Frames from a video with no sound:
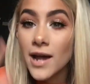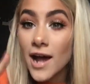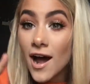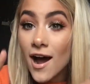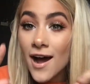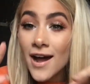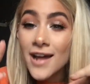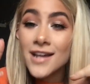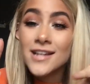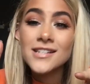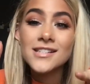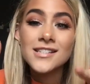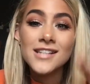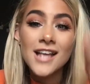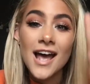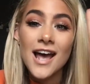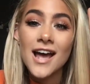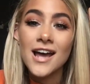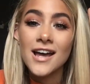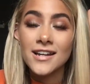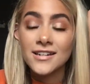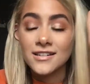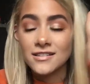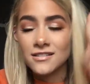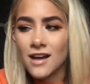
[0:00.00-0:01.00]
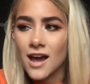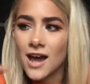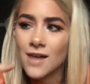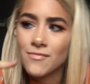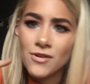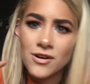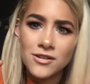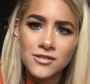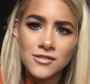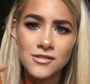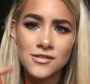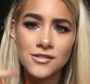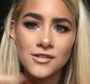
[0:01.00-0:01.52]
my eyes and
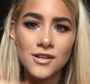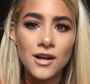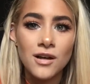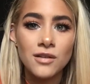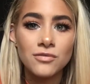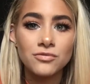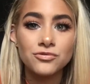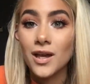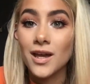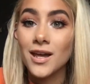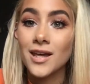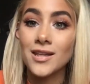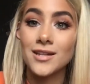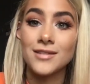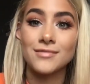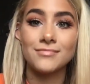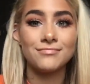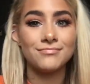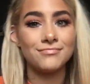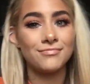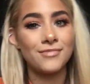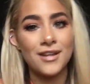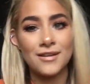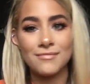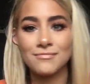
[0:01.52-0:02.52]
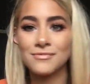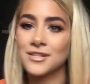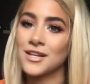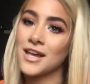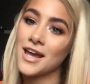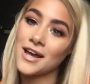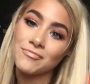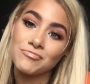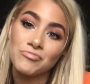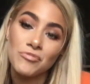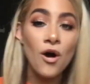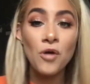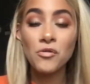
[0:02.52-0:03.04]
eyebrows and stuff and lips,
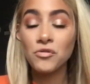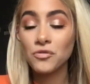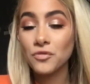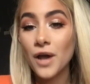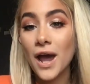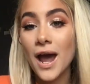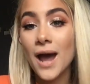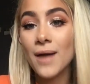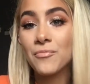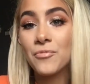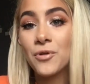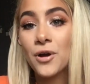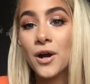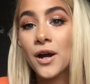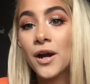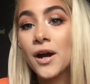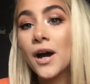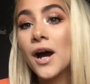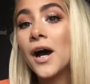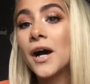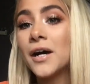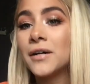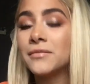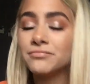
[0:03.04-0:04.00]
yeah, off of camera.